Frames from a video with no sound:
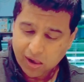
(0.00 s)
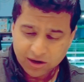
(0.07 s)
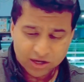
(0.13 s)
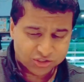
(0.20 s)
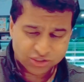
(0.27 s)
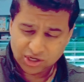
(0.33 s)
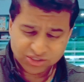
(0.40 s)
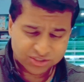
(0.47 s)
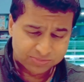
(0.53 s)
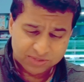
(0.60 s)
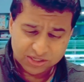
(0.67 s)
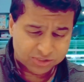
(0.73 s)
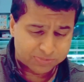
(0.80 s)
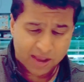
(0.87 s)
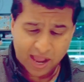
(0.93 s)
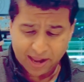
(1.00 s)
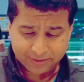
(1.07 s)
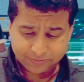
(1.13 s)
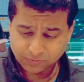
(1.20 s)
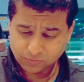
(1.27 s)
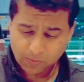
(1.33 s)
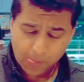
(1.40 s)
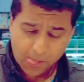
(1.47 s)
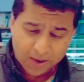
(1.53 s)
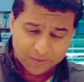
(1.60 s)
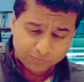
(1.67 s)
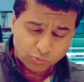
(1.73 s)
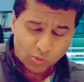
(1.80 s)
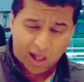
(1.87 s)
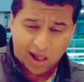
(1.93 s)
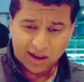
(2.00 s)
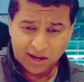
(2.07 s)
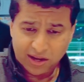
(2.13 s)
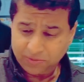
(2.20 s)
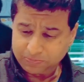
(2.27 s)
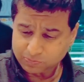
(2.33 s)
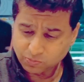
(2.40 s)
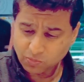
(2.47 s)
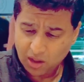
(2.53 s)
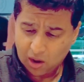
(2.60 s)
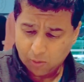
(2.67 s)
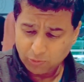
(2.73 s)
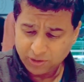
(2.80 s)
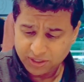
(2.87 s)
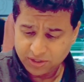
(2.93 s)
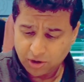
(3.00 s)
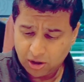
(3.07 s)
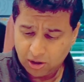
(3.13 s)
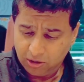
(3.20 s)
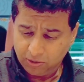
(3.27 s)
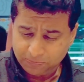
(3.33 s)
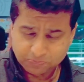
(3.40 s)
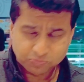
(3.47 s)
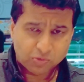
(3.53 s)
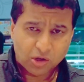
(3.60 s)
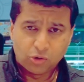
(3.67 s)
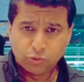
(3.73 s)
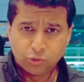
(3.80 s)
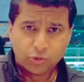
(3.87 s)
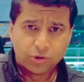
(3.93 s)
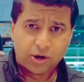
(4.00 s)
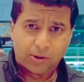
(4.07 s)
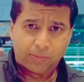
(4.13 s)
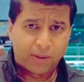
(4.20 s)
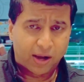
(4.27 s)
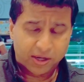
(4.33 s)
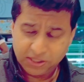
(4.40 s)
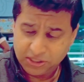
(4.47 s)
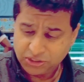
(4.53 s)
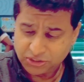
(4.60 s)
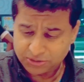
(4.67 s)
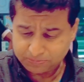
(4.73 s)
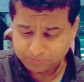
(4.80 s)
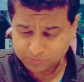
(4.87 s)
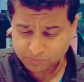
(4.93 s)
It's awesome that it's back. And we can all ruin our bodies